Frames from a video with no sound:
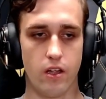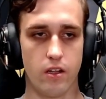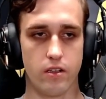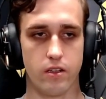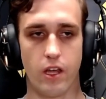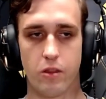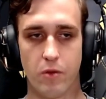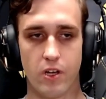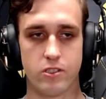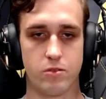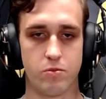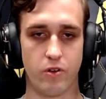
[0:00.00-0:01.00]
Deathmatch
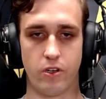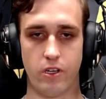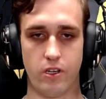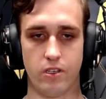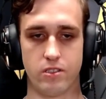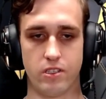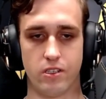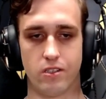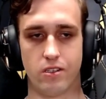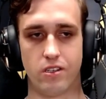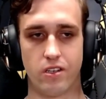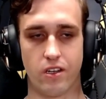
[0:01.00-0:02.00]
is pretty easy
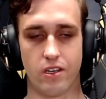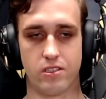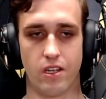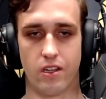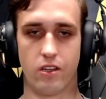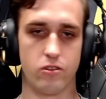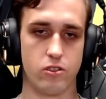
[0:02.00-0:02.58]
because then there's